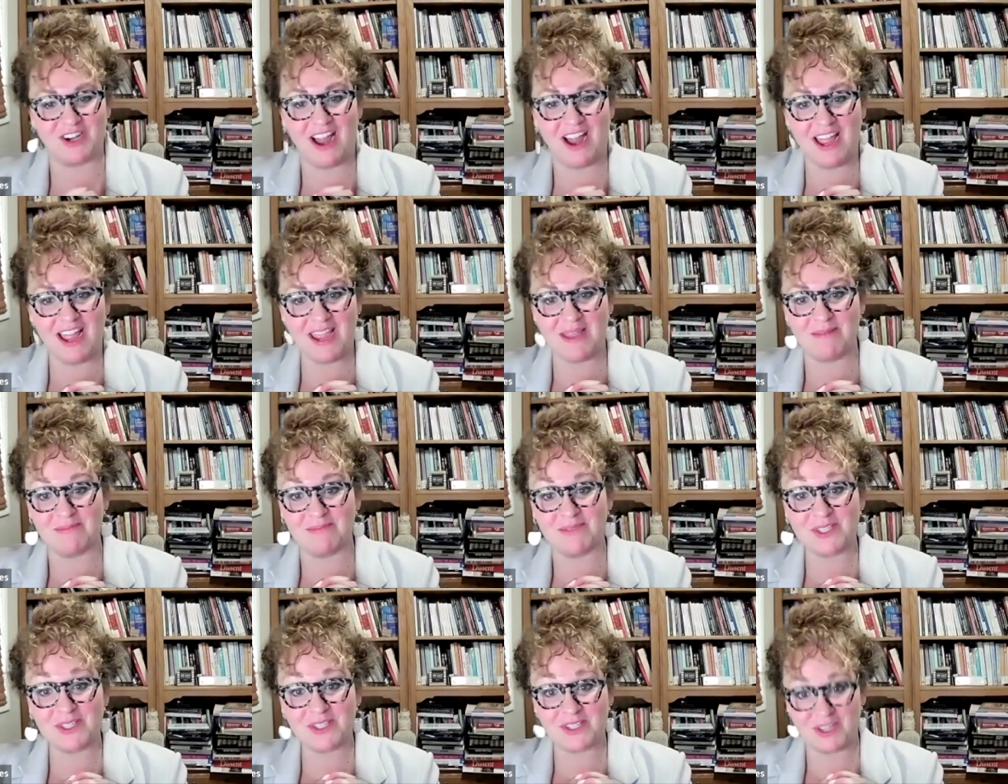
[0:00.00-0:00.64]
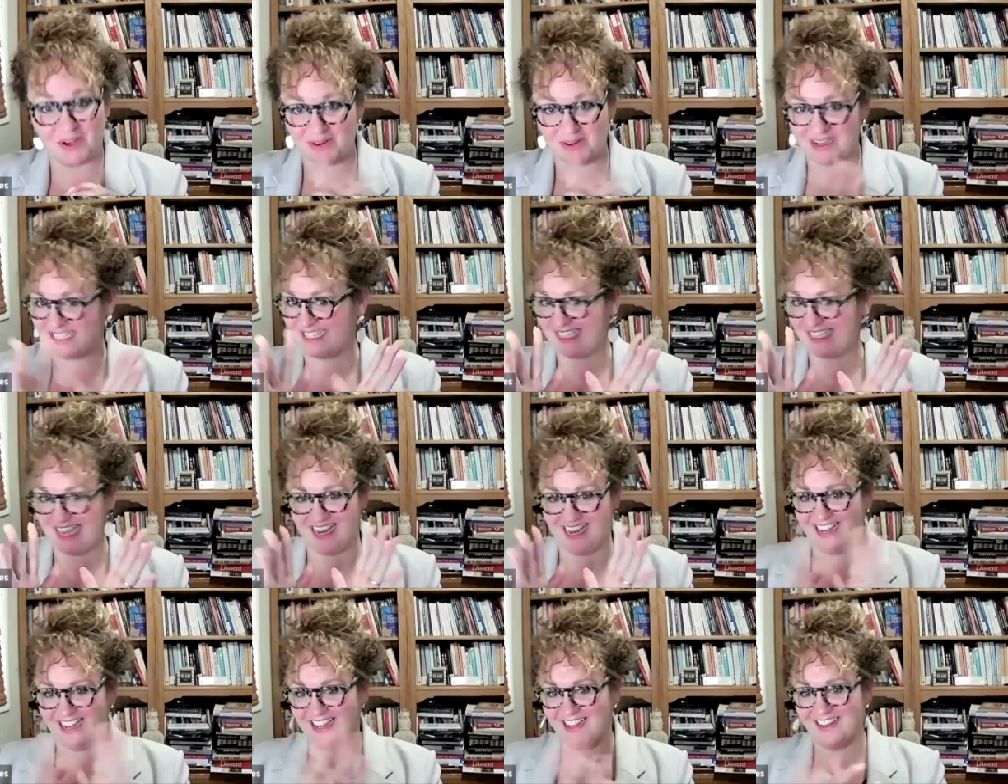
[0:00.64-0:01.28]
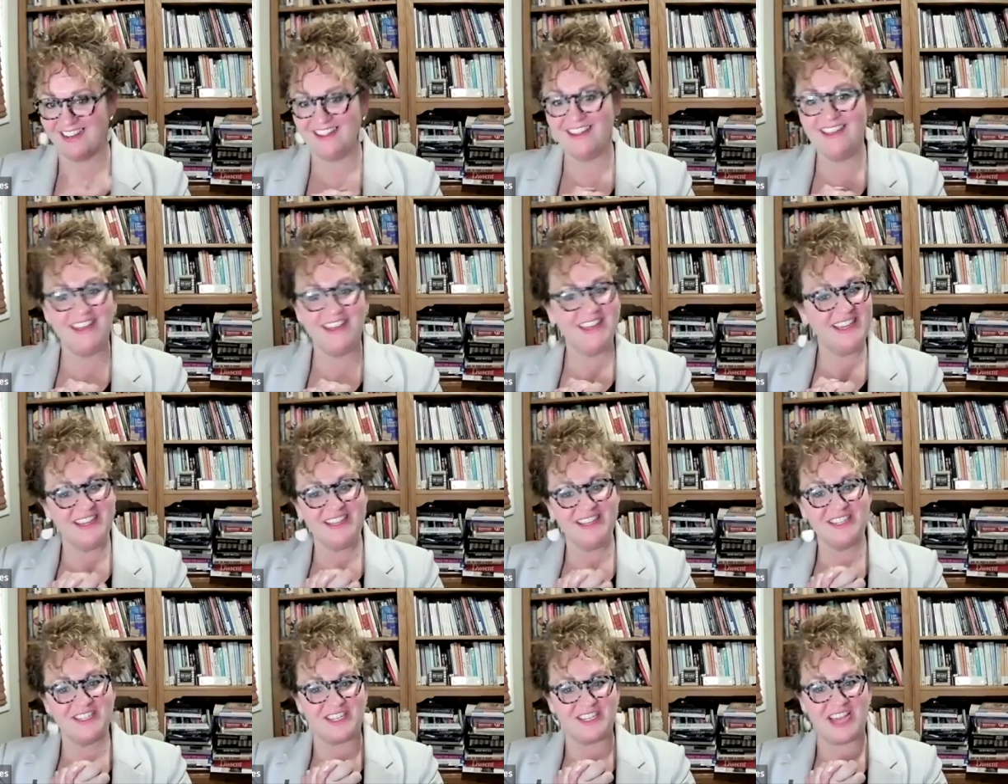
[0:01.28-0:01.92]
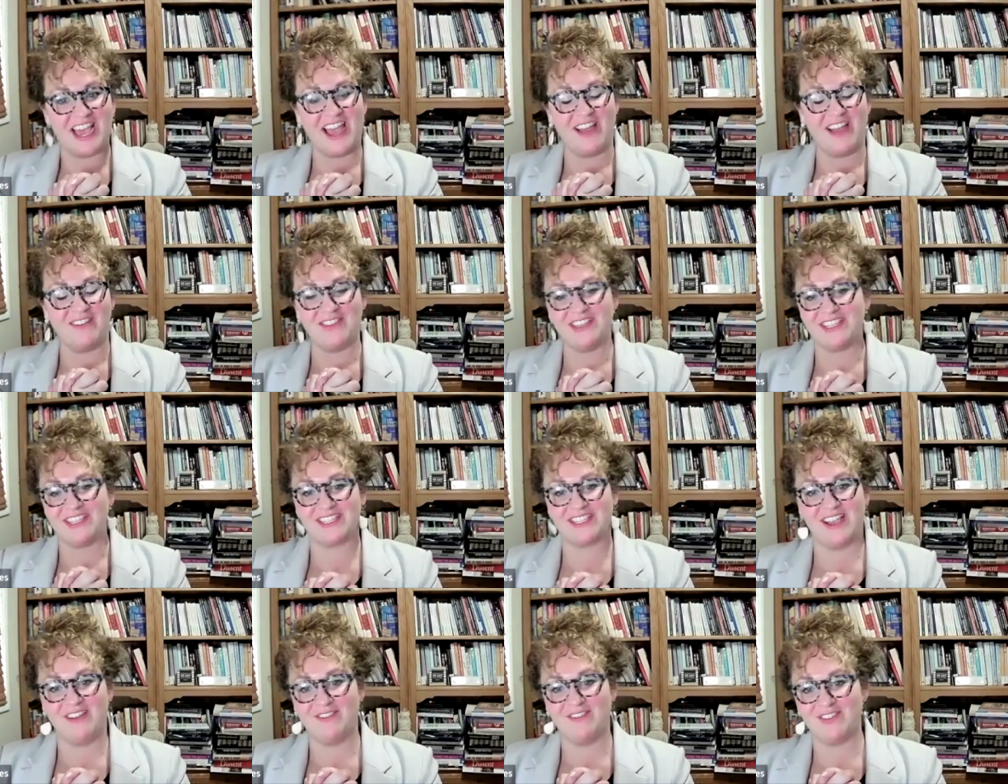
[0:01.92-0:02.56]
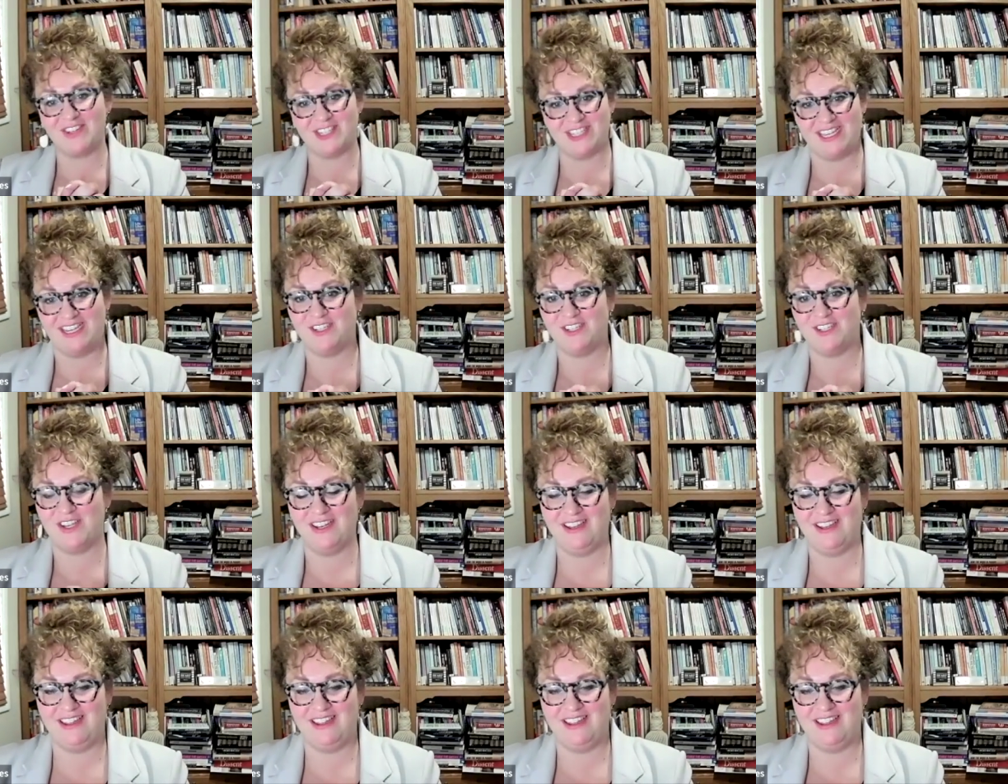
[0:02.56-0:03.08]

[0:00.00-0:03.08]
I am so excited to have this conversation.